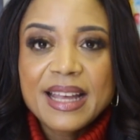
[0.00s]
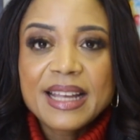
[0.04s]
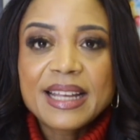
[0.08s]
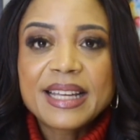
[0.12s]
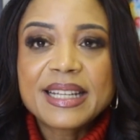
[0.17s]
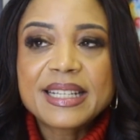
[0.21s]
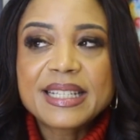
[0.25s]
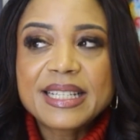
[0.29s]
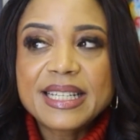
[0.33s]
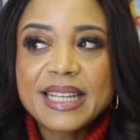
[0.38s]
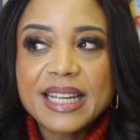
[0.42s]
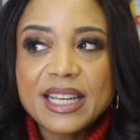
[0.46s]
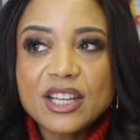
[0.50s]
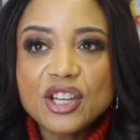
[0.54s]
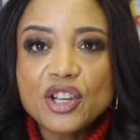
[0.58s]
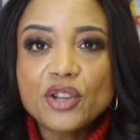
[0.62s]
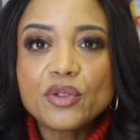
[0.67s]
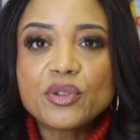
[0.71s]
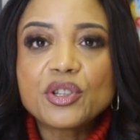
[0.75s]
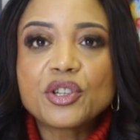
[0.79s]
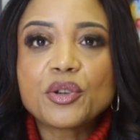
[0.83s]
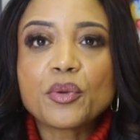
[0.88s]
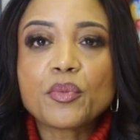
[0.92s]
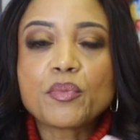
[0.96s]

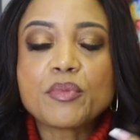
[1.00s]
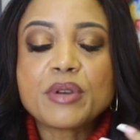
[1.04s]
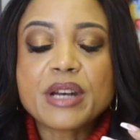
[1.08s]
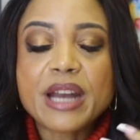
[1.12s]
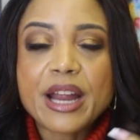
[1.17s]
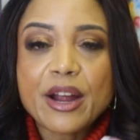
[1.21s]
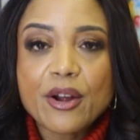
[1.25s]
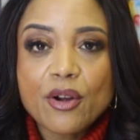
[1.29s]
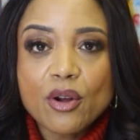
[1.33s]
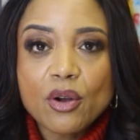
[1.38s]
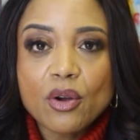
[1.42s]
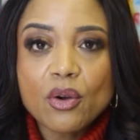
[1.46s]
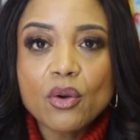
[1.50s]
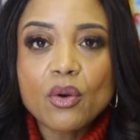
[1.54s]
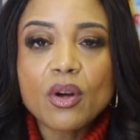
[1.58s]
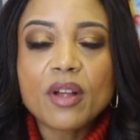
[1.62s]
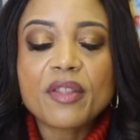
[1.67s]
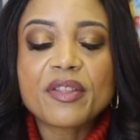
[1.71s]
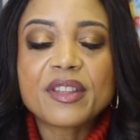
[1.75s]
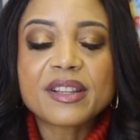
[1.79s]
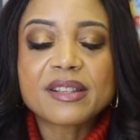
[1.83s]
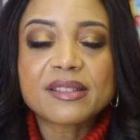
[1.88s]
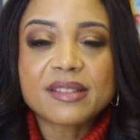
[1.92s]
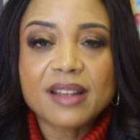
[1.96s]
Continue to
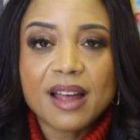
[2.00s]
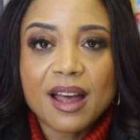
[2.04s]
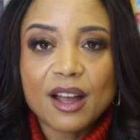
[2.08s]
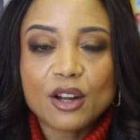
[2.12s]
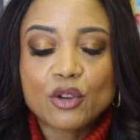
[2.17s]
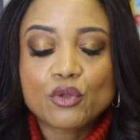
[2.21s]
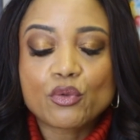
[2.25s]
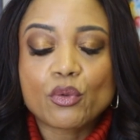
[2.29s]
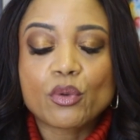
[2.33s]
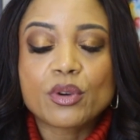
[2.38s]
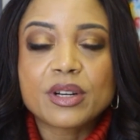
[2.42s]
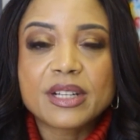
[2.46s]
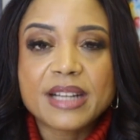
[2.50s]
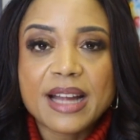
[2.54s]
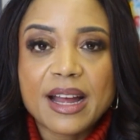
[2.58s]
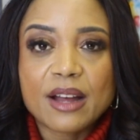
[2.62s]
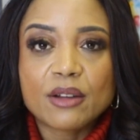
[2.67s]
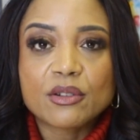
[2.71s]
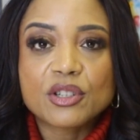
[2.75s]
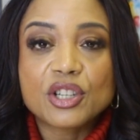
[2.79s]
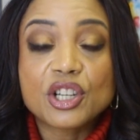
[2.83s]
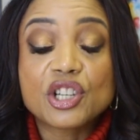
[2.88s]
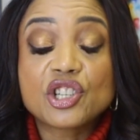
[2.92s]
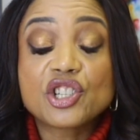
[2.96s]
narrow the sock drawer
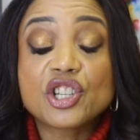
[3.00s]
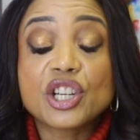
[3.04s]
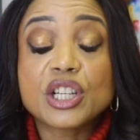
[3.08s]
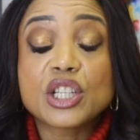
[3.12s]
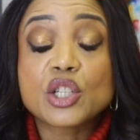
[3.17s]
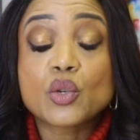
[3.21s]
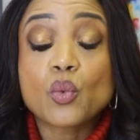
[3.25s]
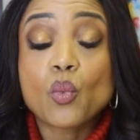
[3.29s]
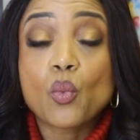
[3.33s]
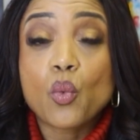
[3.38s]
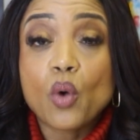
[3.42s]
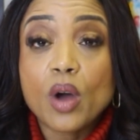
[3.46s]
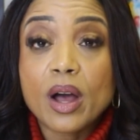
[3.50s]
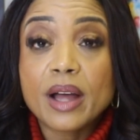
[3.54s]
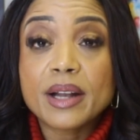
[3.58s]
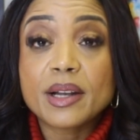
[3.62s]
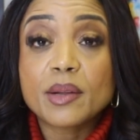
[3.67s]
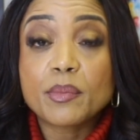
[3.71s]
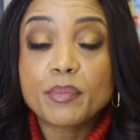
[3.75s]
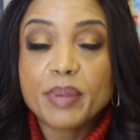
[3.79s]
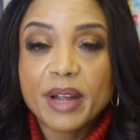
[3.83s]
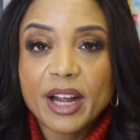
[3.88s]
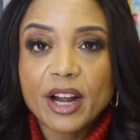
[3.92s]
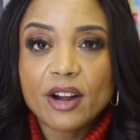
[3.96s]
down to just
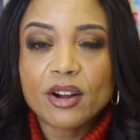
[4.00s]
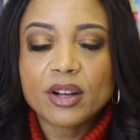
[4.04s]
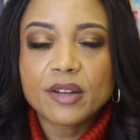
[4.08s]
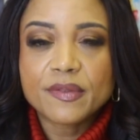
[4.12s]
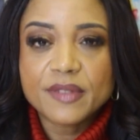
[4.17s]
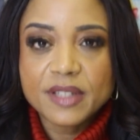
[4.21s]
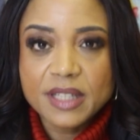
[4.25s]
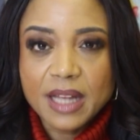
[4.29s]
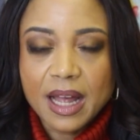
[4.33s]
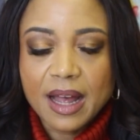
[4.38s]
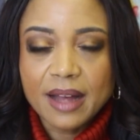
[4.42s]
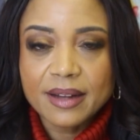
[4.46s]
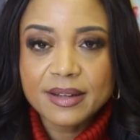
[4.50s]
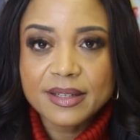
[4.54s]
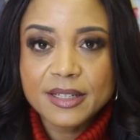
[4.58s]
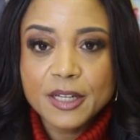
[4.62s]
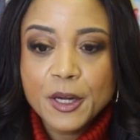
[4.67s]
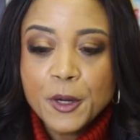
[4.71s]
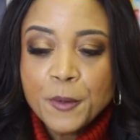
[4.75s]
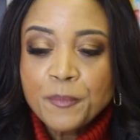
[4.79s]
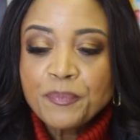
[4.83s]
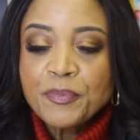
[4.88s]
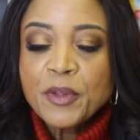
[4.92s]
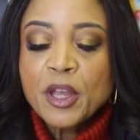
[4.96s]
one pair of
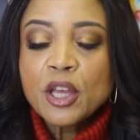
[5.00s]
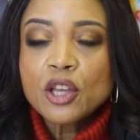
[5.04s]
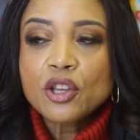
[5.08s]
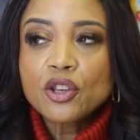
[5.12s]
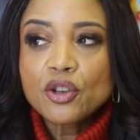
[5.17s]
socks.